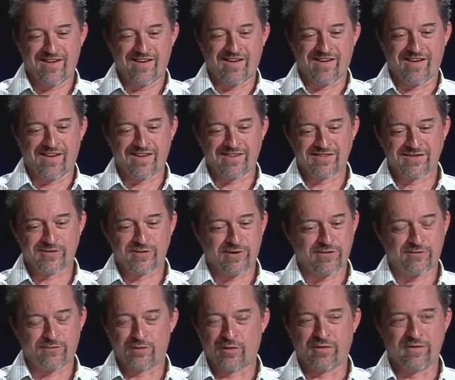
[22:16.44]
And
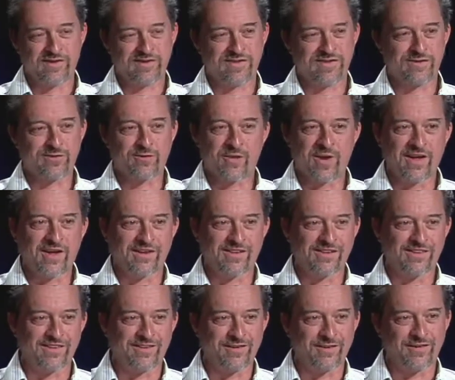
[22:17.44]
so, well, this is great.
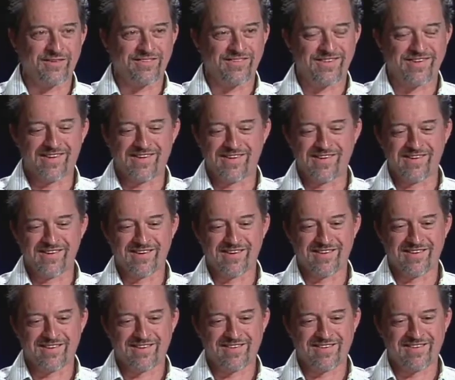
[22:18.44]

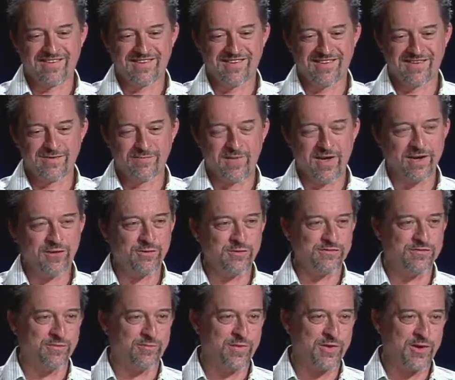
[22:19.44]
He's a man who's
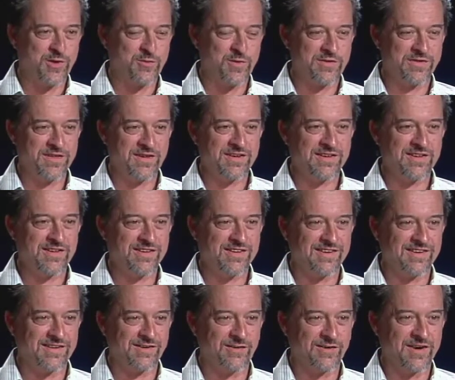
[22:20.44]
familiar with India,
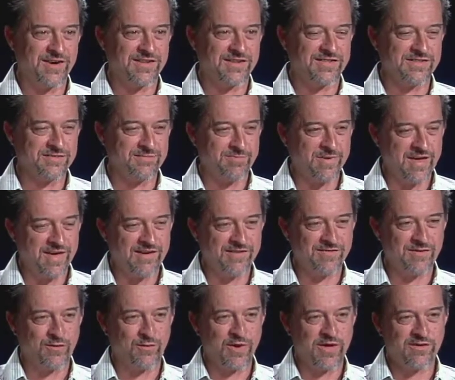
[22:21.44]
and he'll kind of
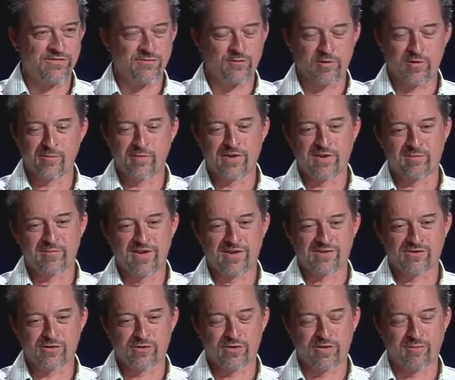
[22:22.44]
pave the way for me and
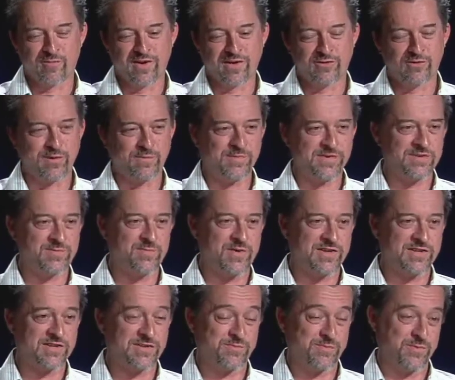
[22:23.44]
make sure that my trip is
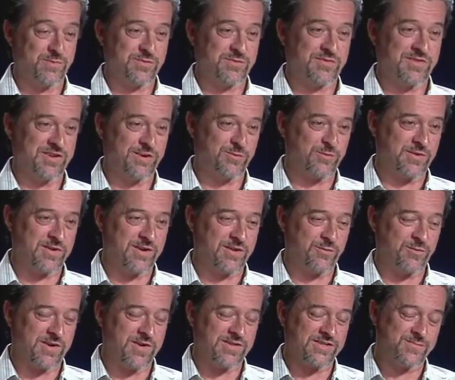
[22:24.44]
much smoother than it would
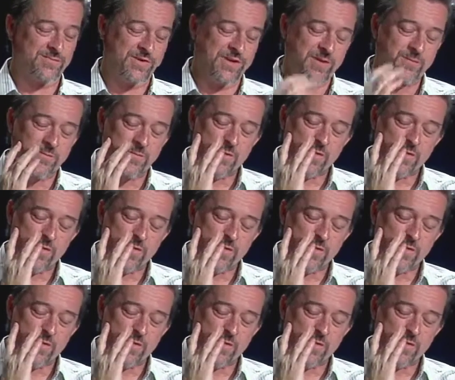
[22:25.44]
otherwise be.